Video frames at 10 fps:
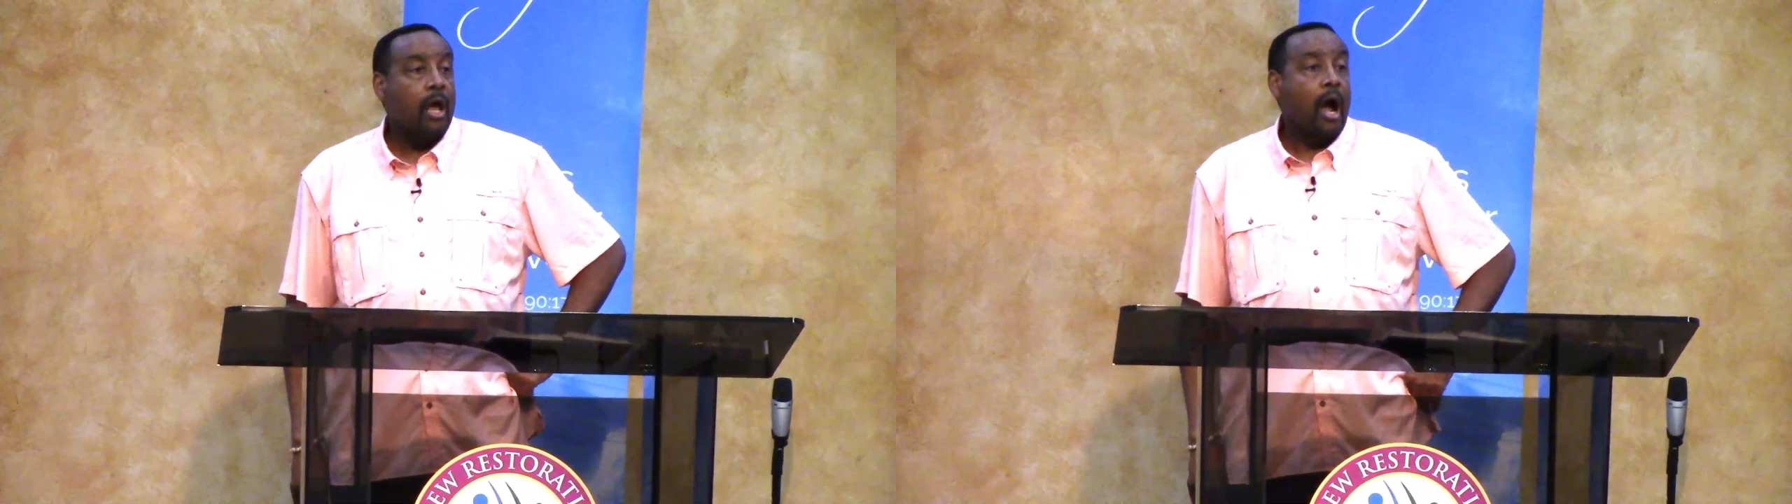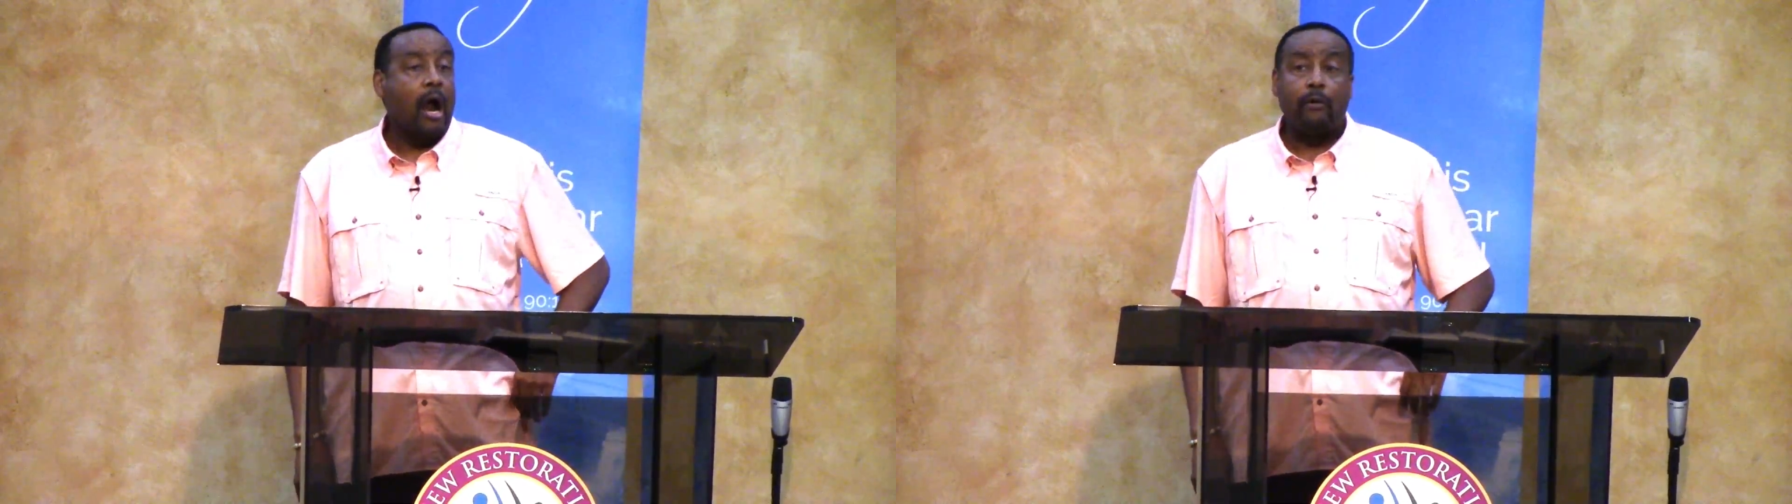
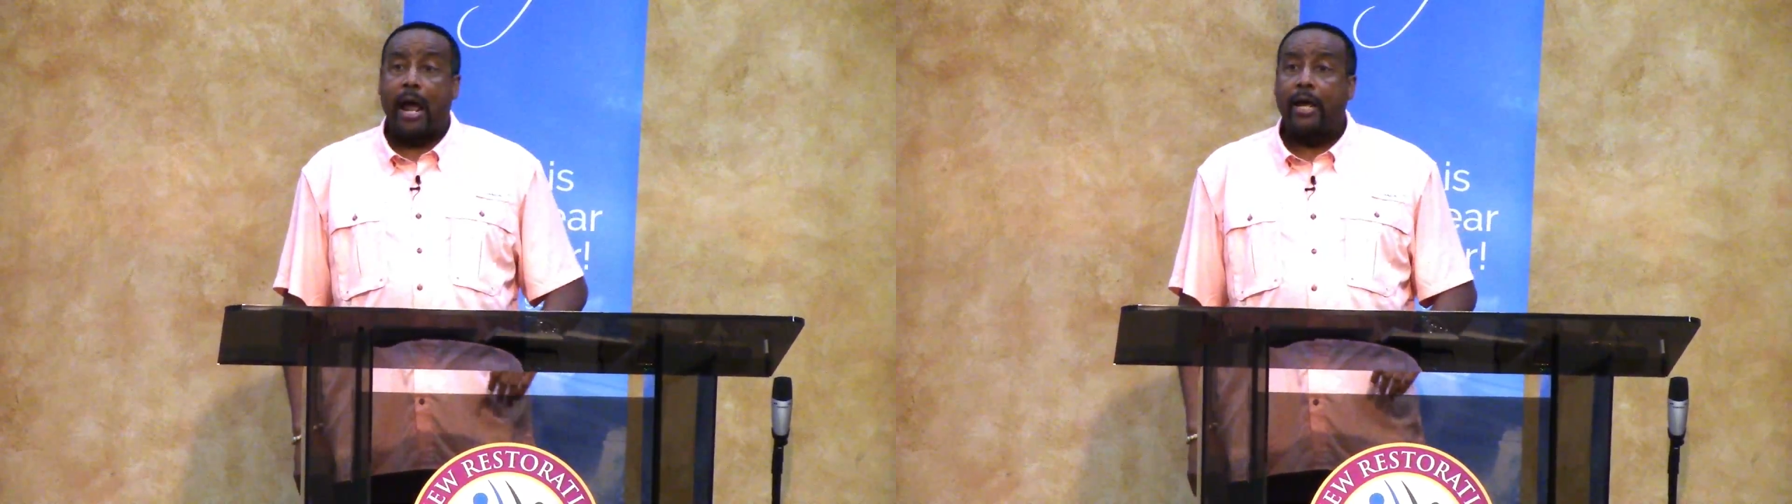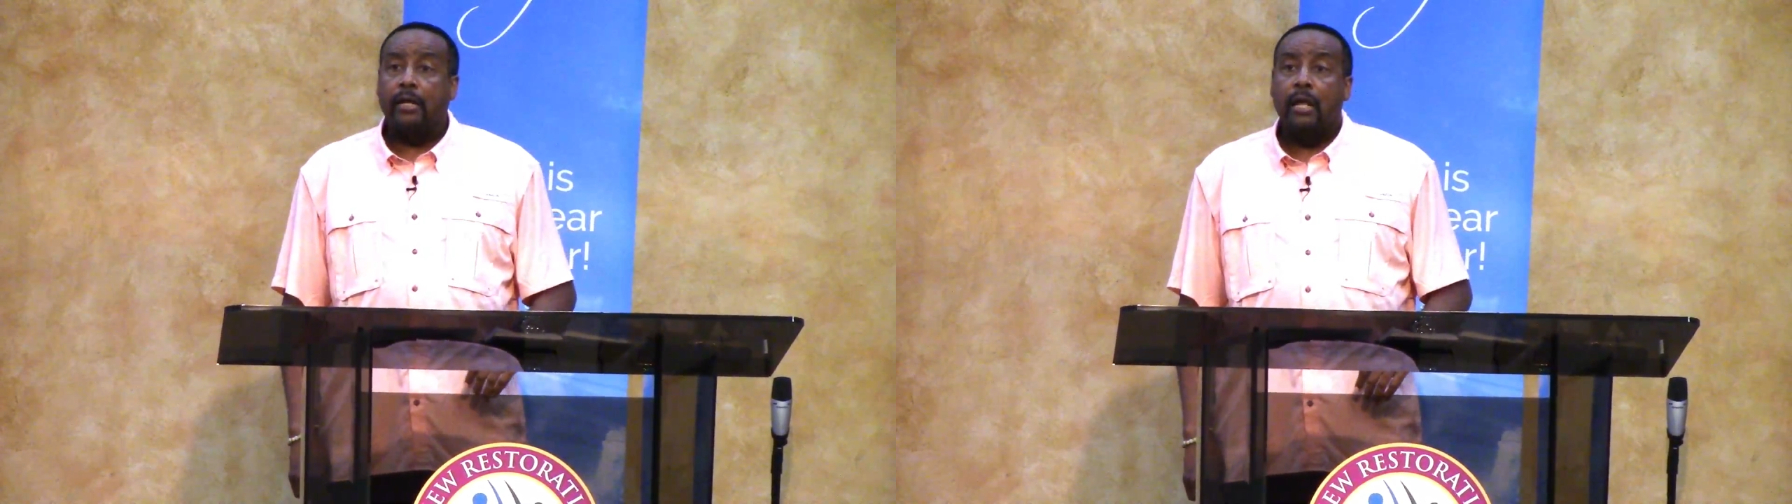All
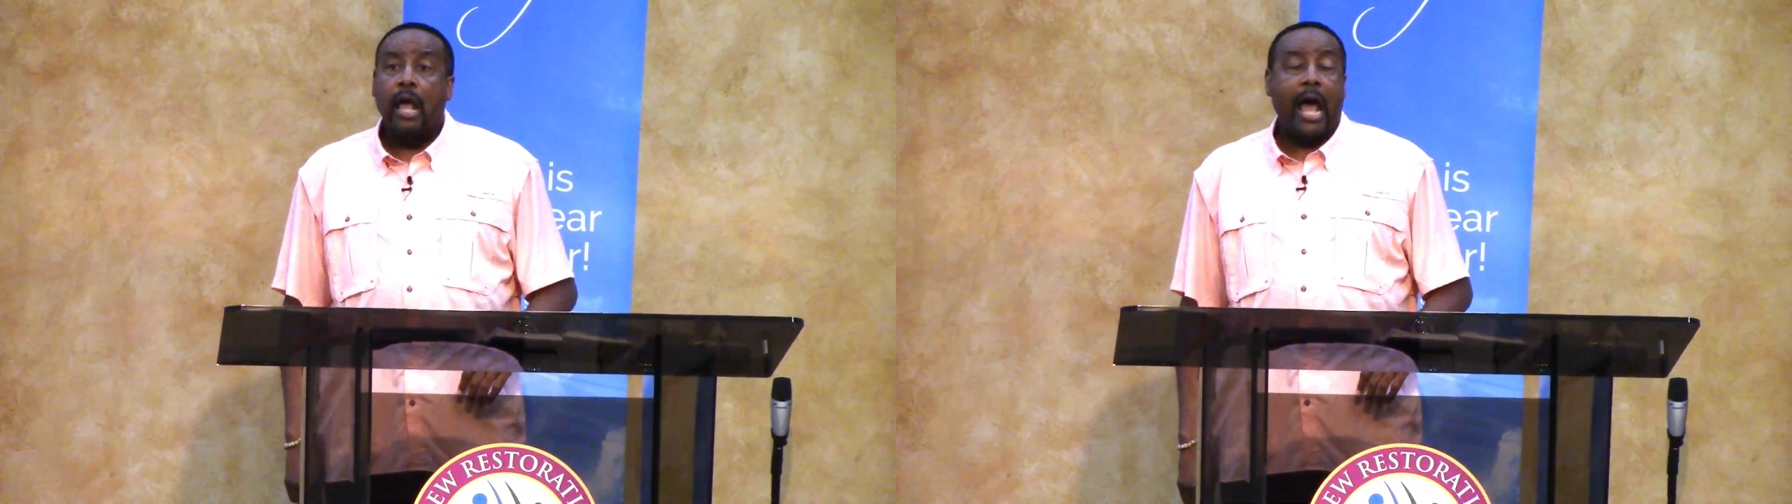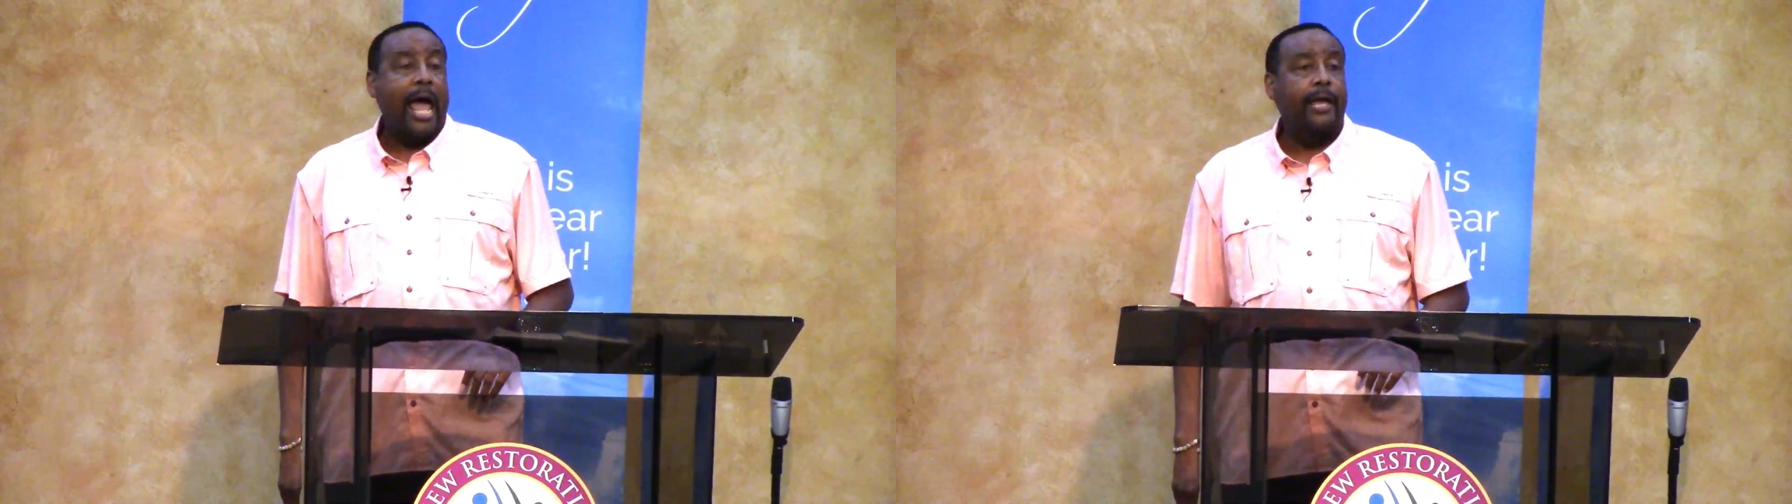right.
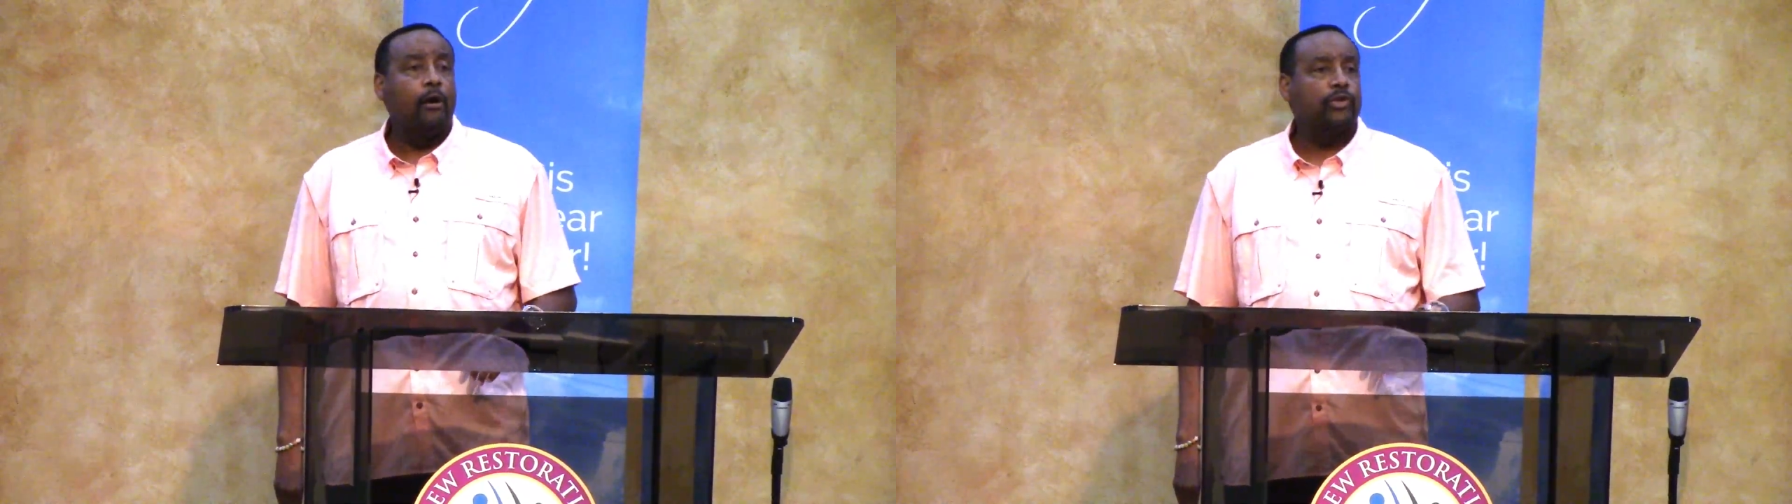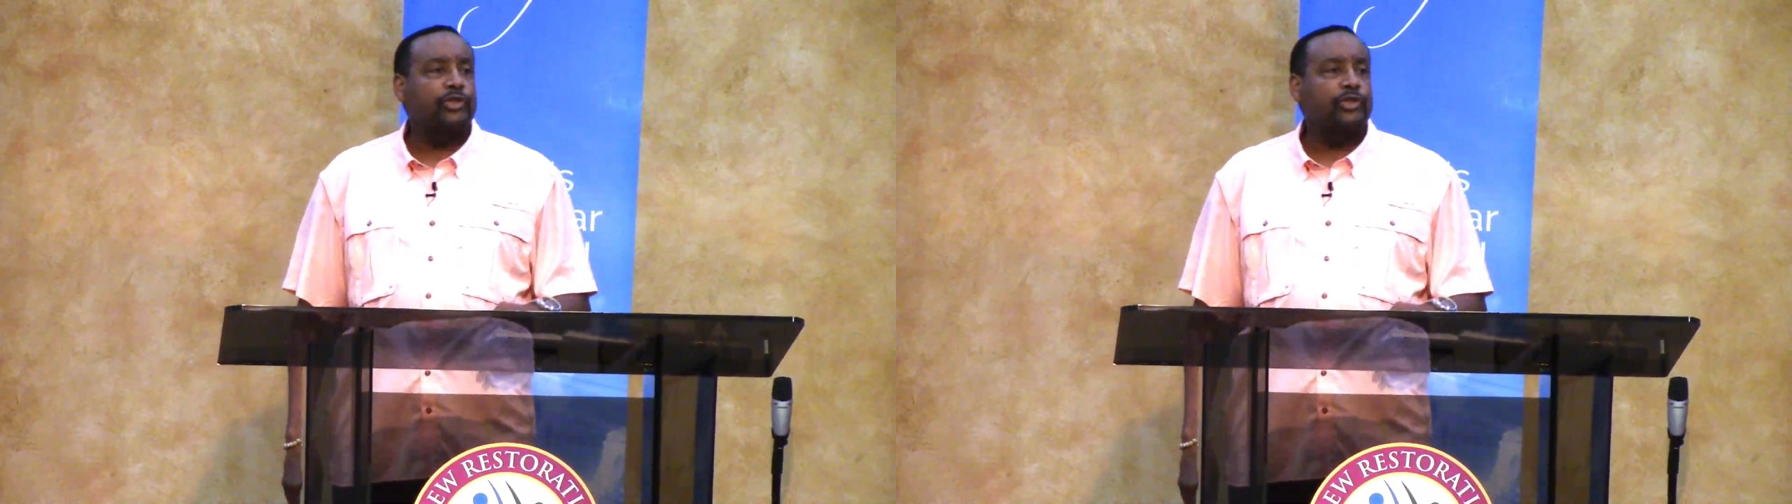I ain't going to